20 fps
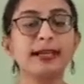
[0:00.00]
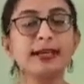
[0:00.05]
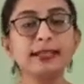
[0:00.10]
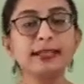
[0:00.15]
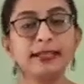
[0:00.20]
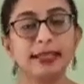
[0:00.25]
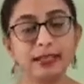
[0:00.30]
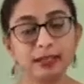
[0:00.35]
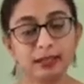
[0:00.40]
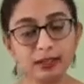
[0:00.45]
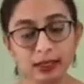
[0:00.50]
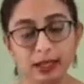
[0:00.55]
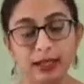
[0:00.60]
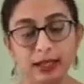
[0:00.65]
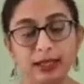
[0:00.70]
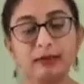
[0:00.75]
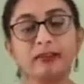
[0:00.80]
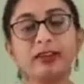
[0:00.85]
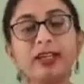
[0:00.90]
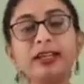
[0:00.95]
Then
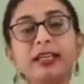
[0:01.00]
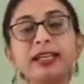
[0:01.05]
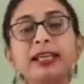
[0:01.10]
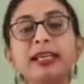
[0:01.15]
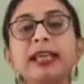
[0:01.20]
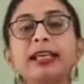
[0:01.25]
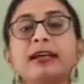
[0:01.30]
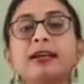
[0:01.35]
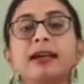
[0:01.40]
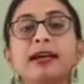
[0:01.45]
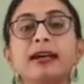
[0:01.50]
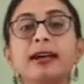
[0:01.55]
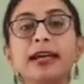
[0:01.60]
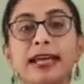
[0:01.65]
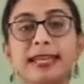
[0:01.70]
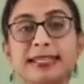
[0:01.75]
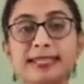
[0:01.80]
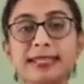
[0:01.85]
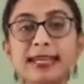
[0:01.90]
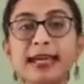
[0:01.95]
we need
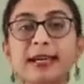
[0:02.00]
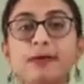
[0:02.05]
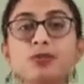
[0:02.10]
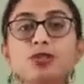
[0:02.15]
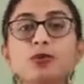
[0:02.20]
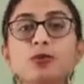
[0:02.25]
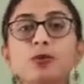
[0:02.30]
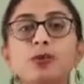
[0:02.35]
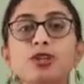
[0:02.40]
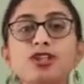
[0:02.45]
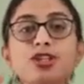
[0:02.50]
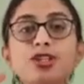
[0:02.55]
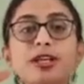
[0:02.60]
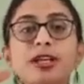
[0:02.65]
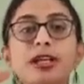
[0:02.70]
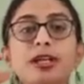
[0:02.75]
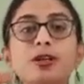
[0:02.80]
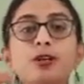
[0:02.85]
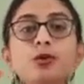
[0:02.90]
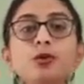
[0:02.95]
enzymes which
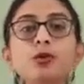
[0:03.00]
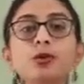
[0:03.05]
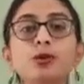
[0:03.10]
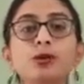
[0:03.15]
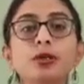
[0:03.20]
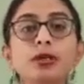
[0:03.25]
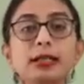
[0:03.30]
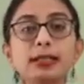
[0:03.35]
need to